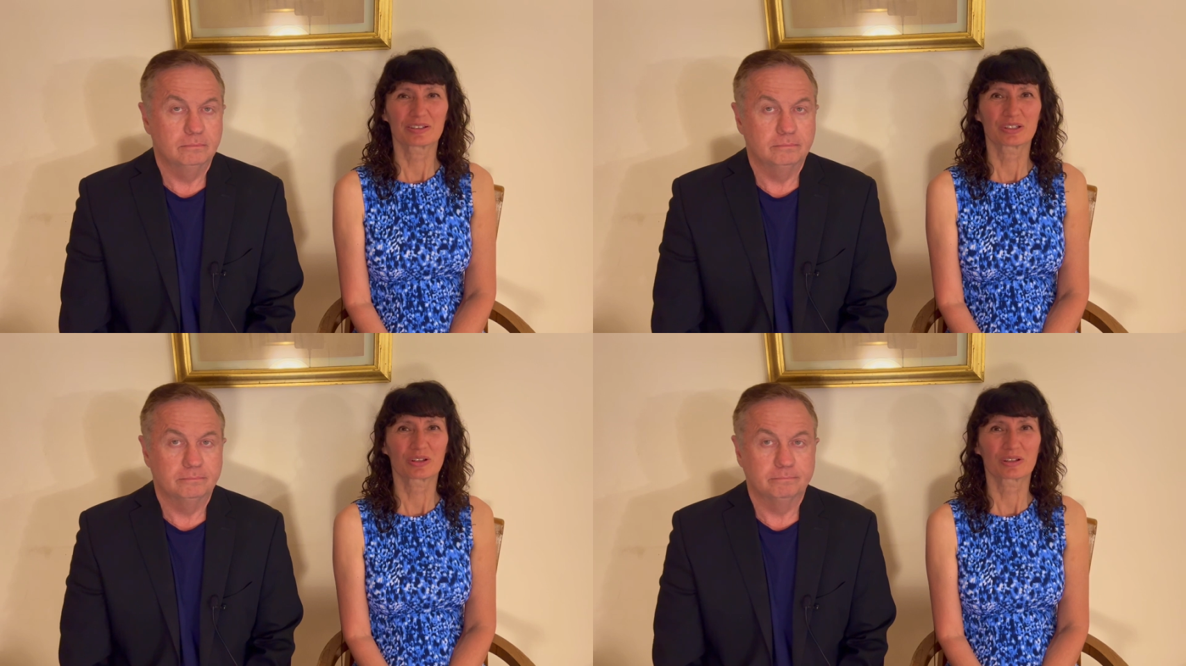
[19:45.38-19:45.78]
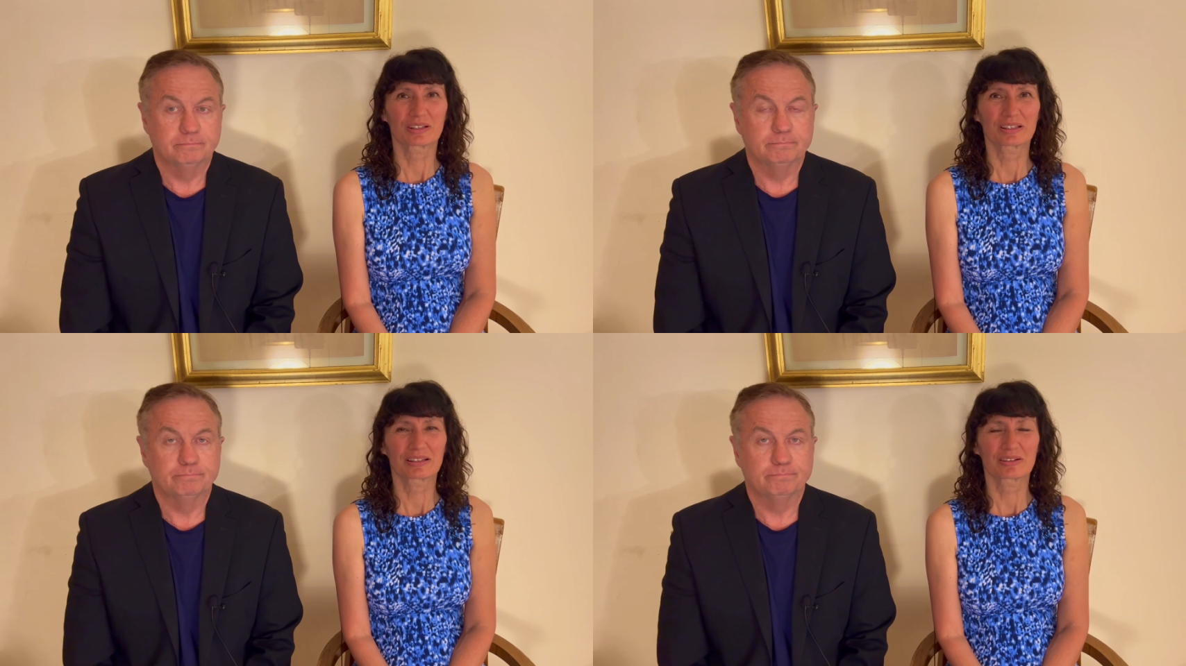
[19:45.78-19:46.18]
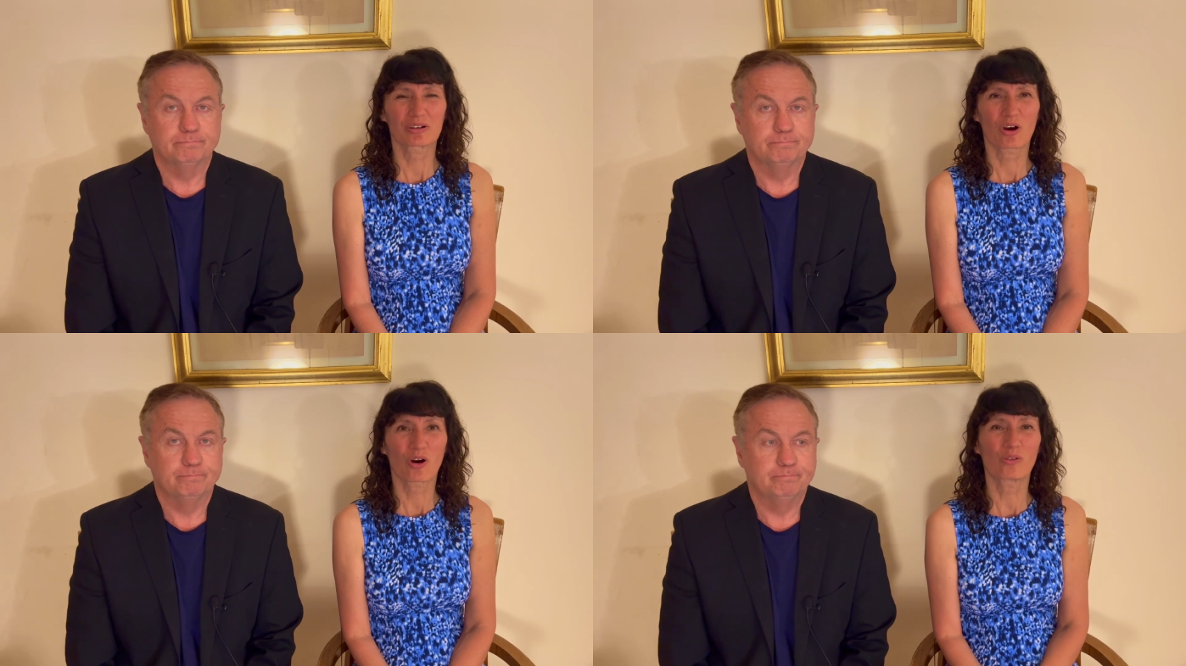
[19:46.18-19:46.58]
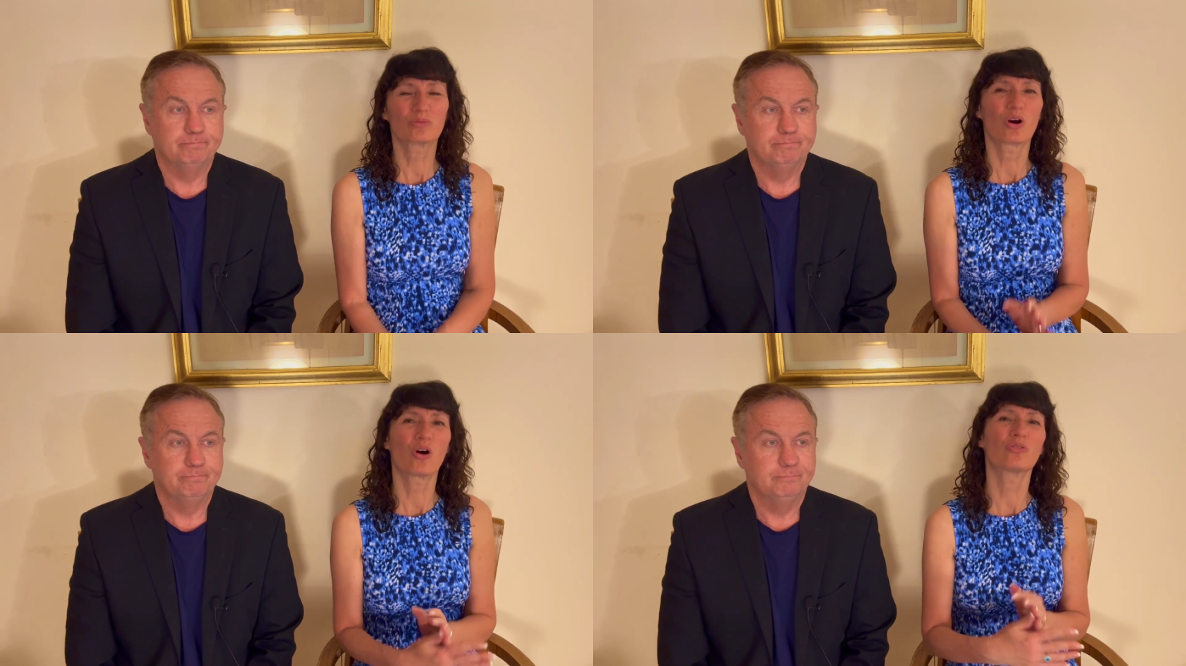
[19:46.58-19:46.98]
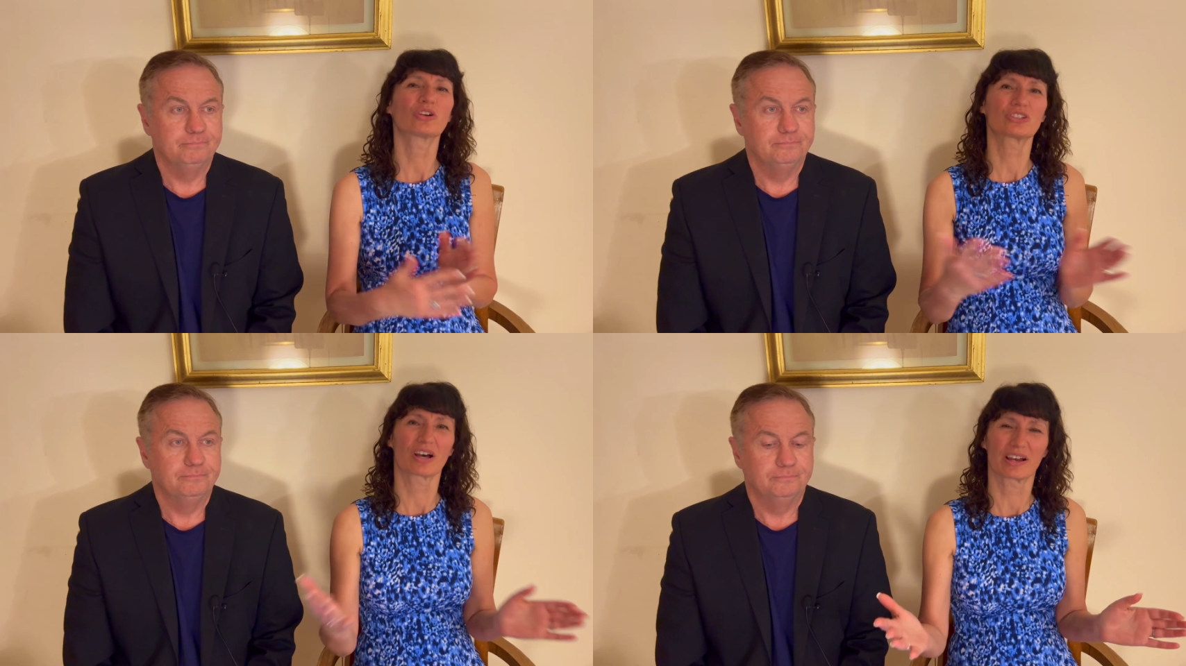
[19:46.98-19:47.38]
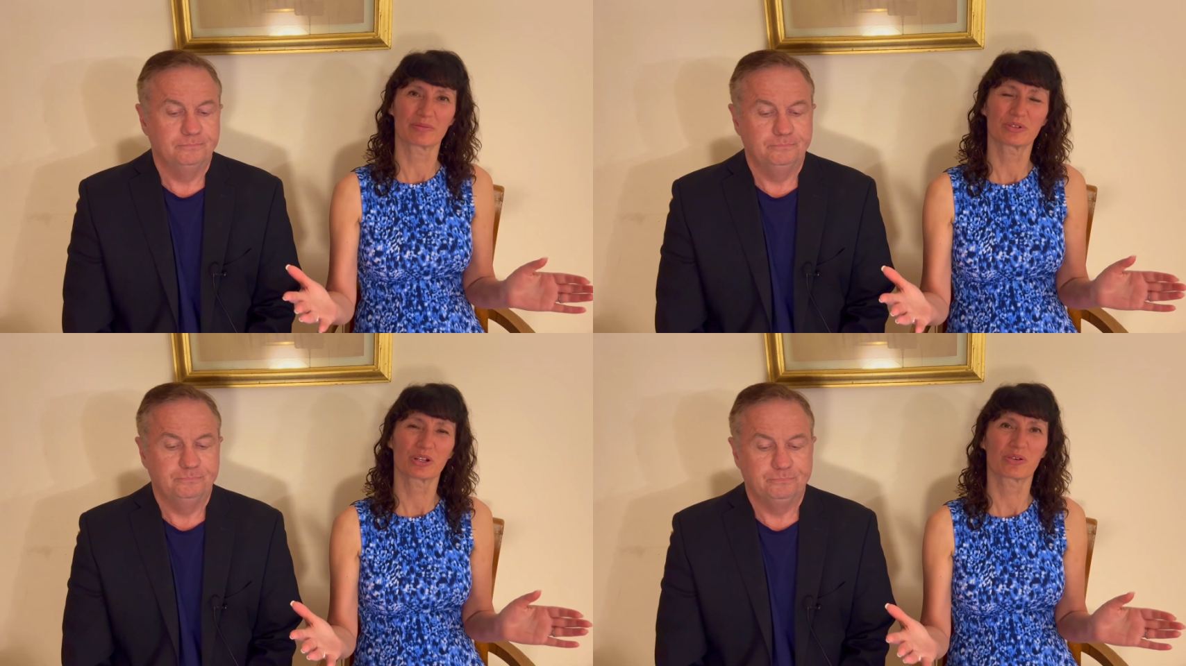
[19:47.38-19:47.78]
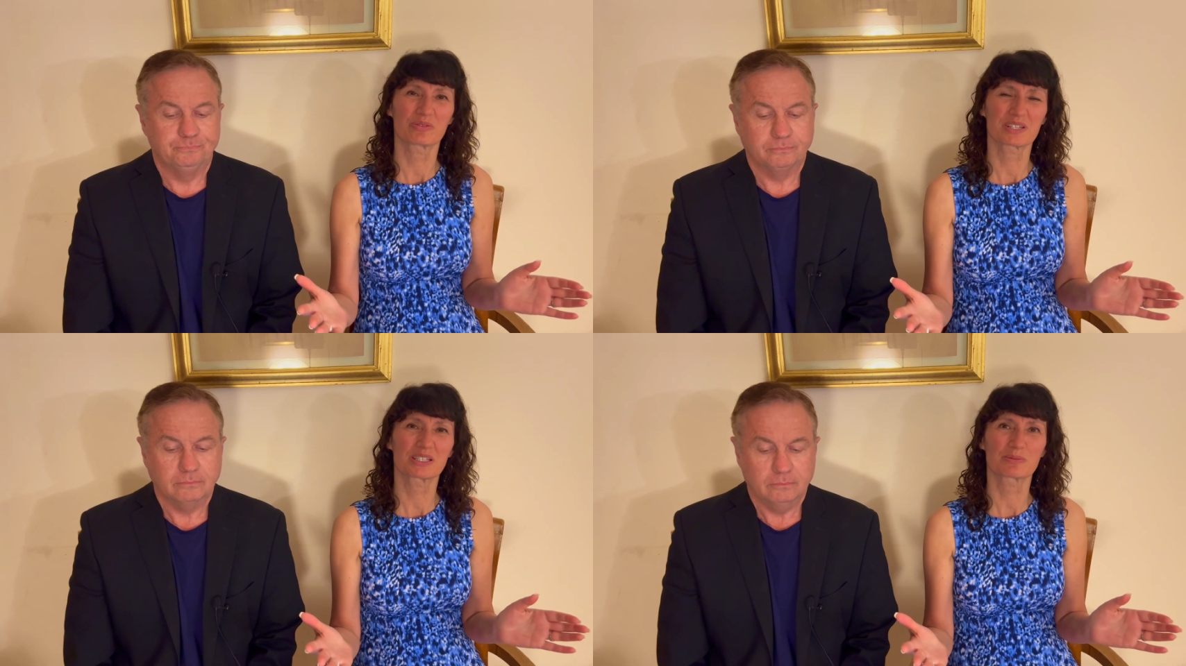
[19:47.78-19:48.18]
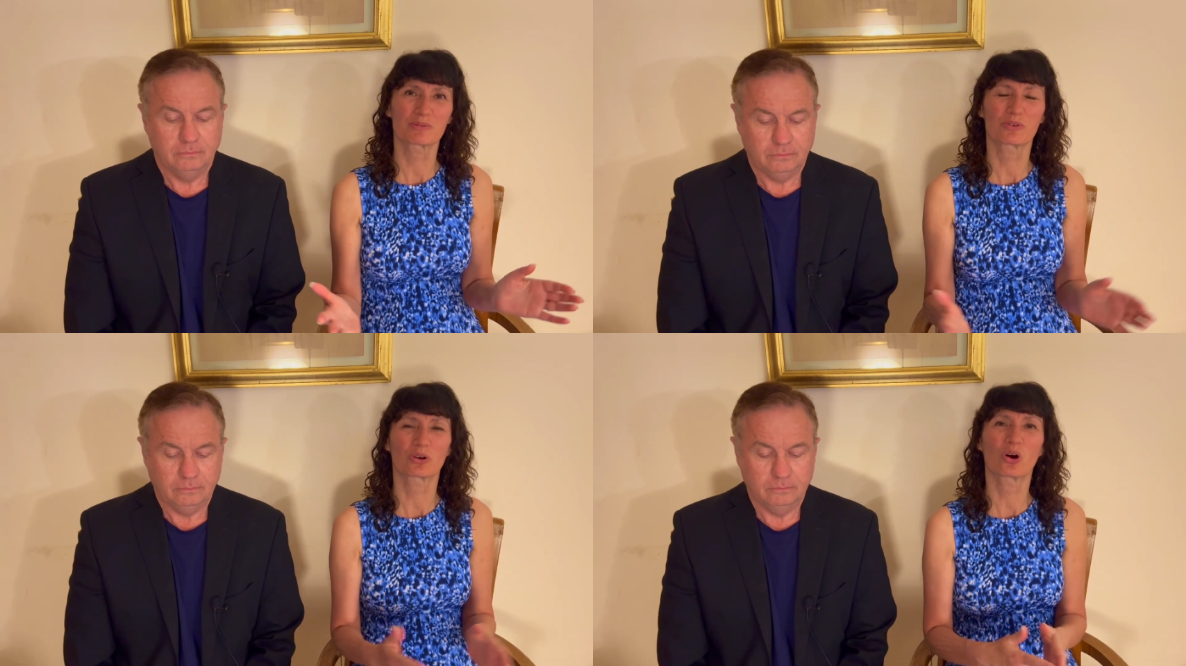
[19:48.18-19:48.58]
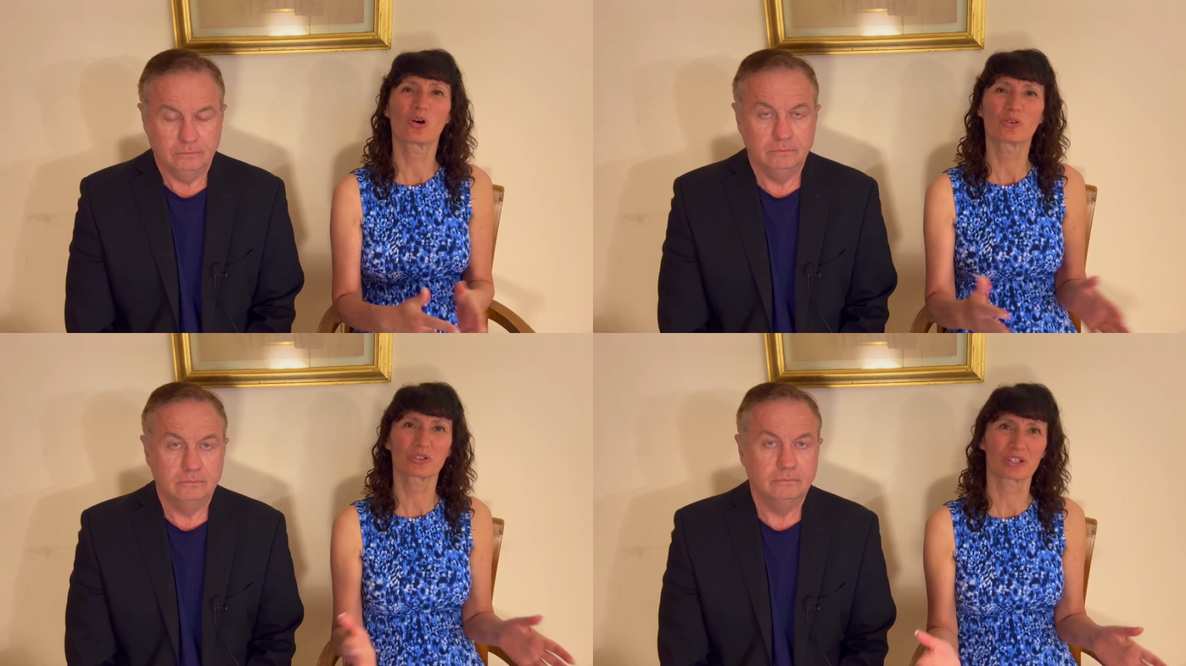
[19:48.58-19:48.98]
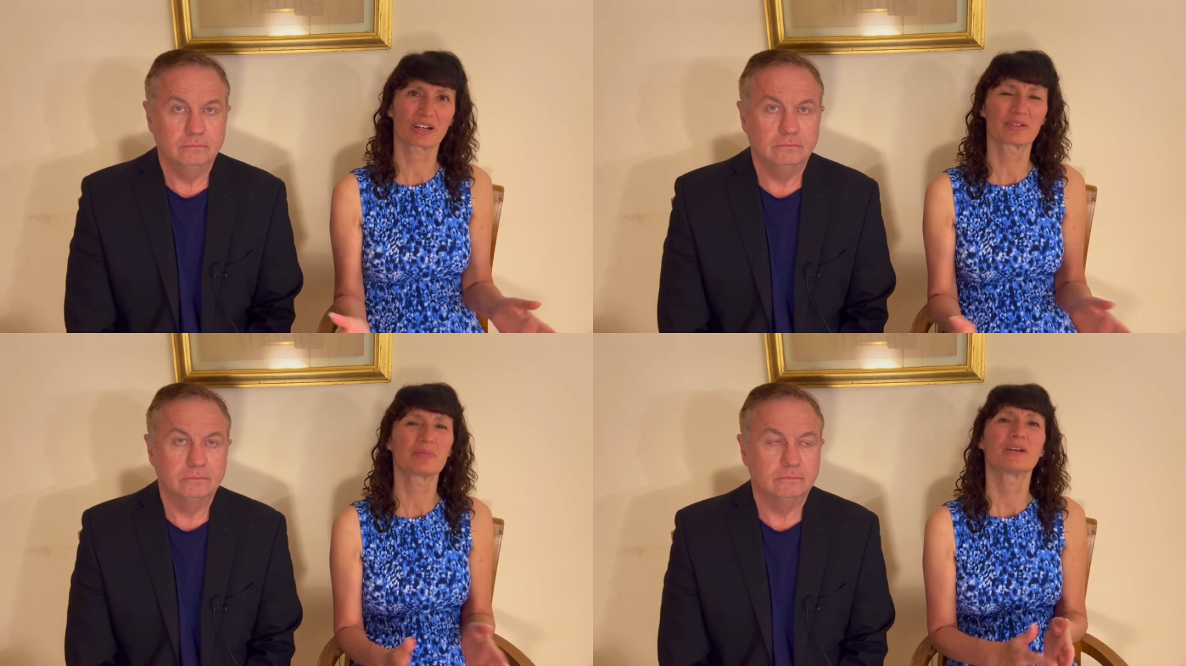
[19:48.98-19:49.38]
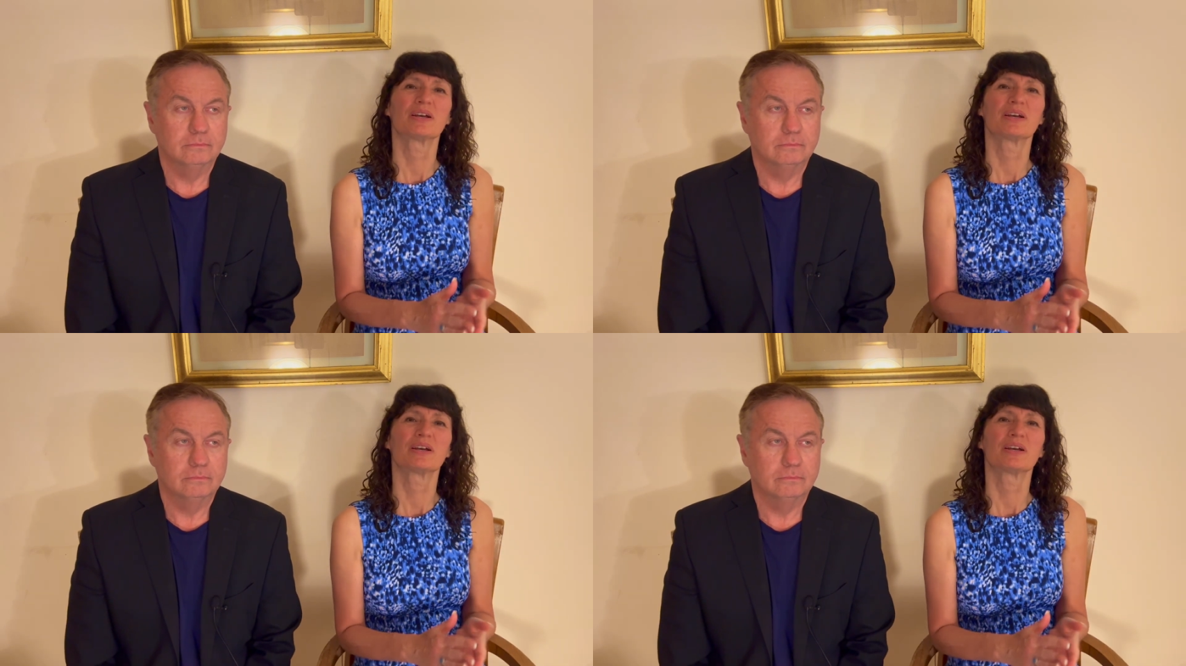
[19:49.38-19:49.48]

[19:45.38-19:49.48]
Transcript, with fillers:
Speaker 1: you know, o- over time, we know we've said this before, over time,